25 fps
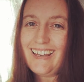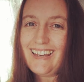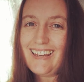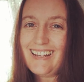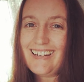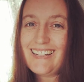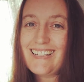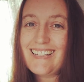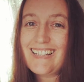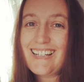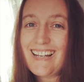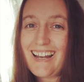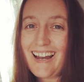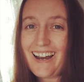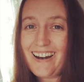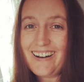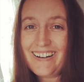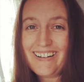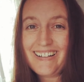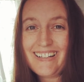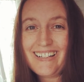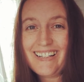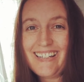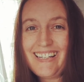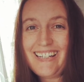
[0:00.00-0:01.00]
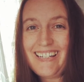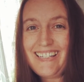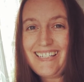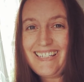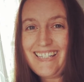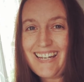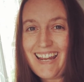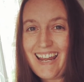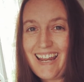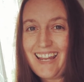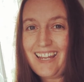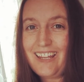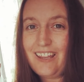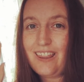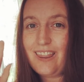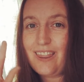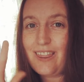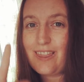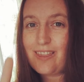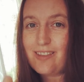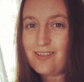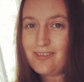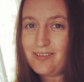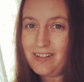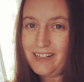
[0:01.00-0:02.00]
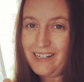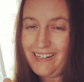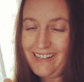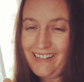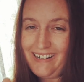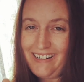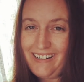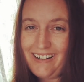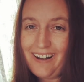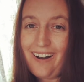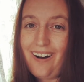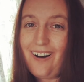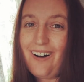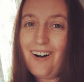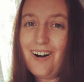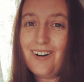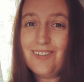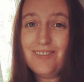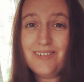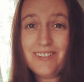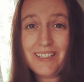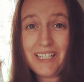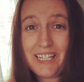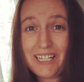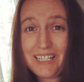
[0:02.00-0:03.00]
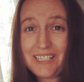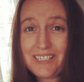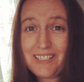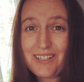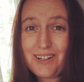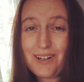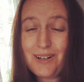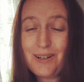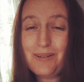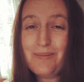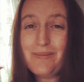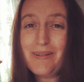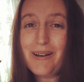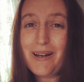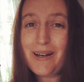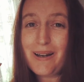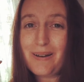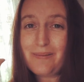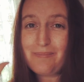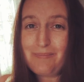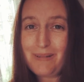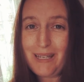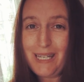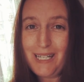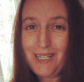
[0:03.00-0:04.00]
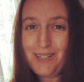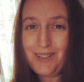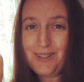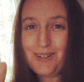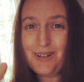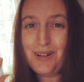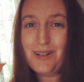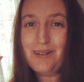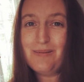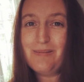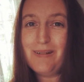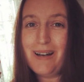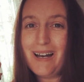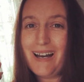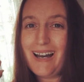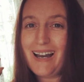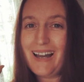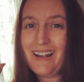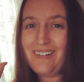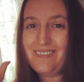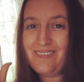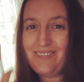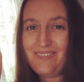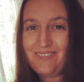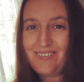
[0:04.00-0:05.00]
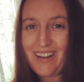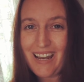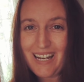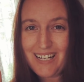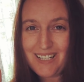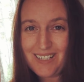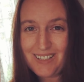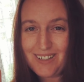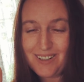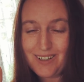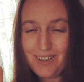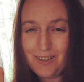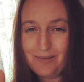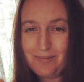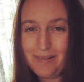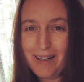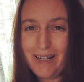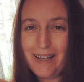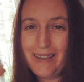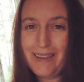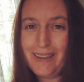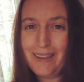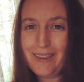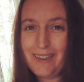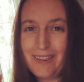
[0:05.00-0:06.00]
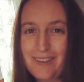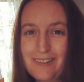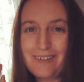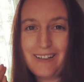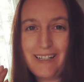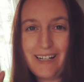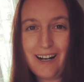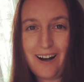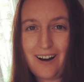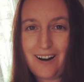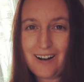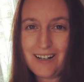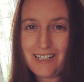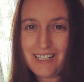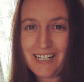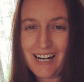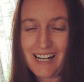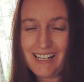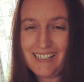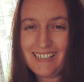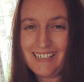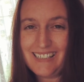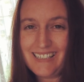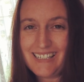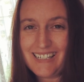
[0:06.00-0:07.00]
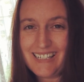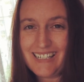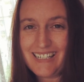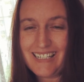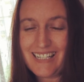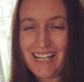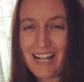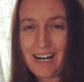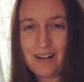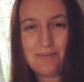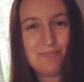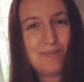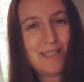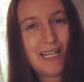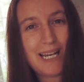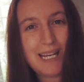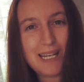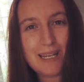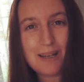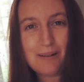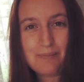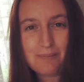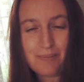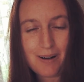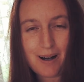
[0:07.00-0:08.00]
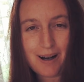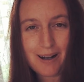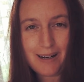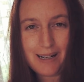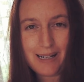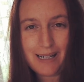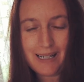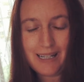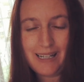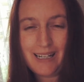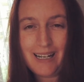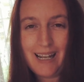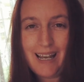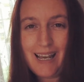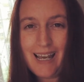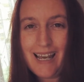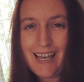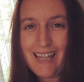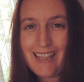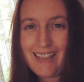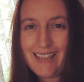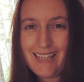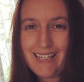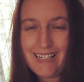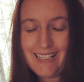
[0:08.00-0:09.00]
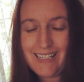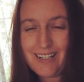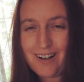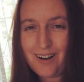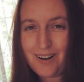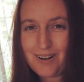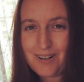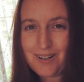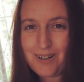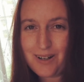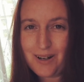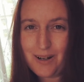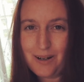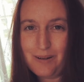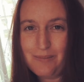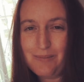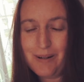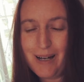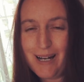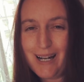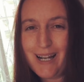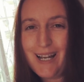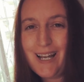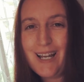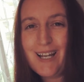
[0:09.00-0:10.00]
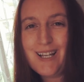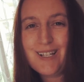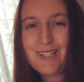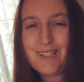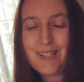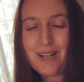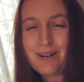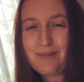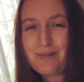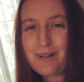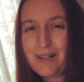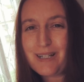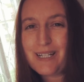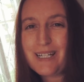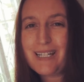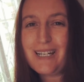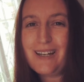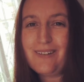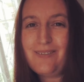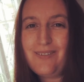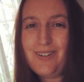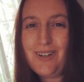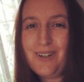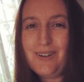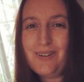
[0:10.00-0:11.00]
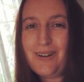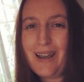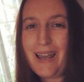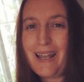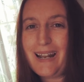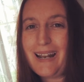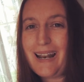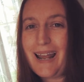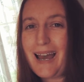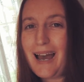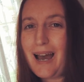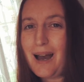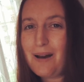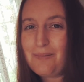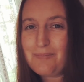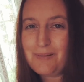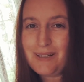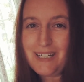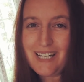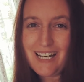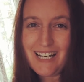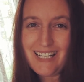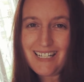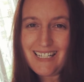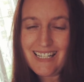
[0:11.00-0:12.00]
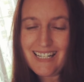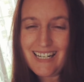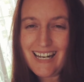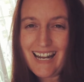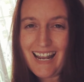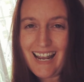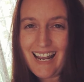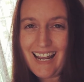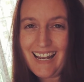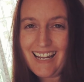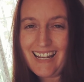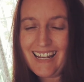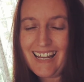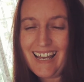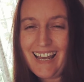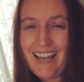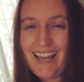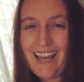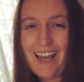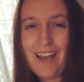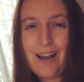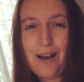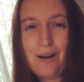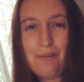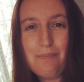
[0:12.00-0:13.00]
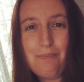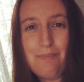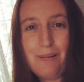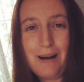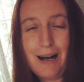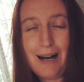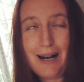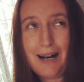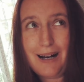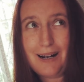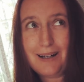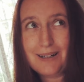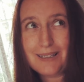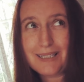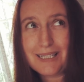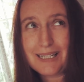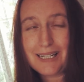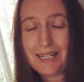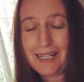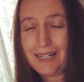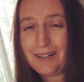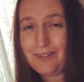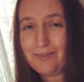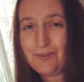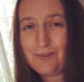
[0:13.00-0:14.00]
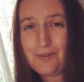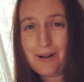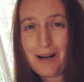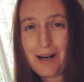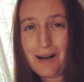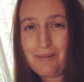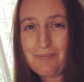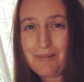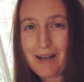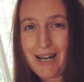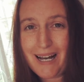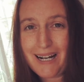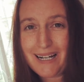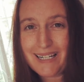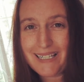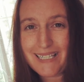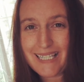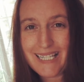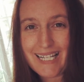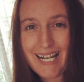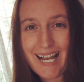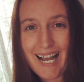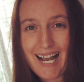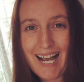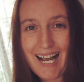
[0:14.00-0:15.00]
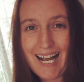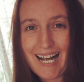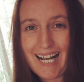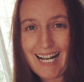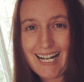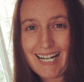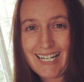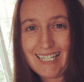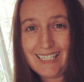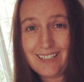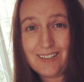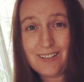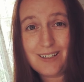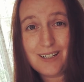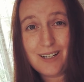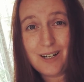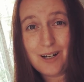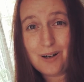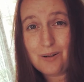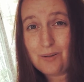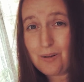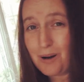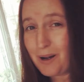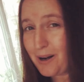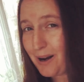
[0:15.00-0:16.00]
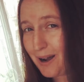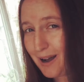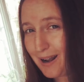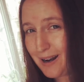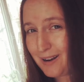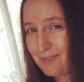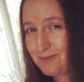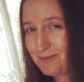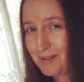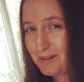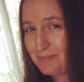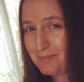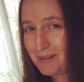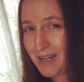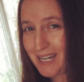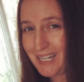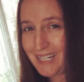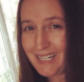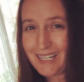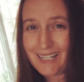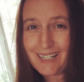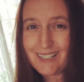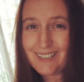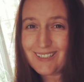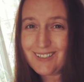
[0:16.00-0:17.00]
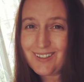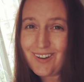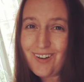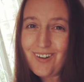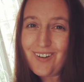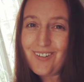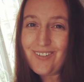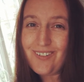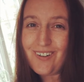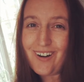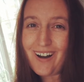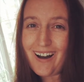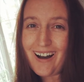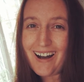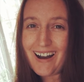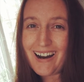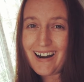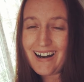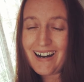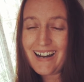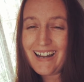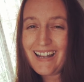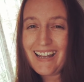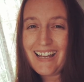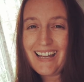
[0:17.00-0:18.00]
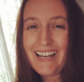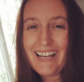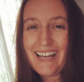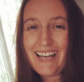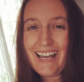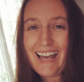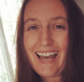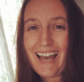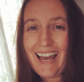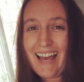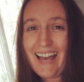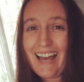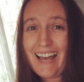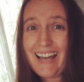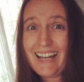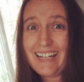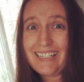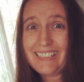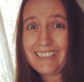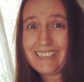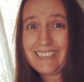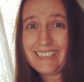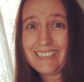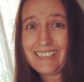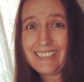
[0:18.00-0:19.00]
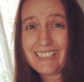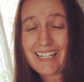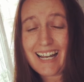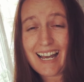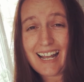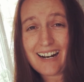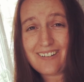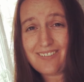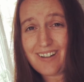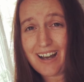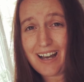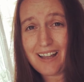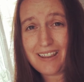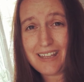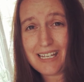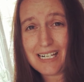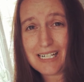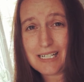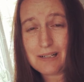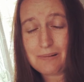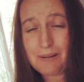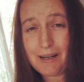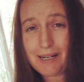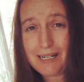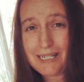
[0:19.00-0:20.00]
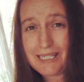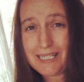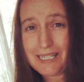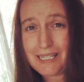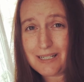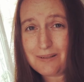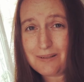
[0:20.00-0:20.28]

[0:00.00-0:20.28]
It is currently day 3 of Inktober, Peachtober and Facetober, the 3 art challenges that I'm taking part in this October. So I wanted to give you an update today about kind of where I'm at and what art I've been making so far and kind of how the experience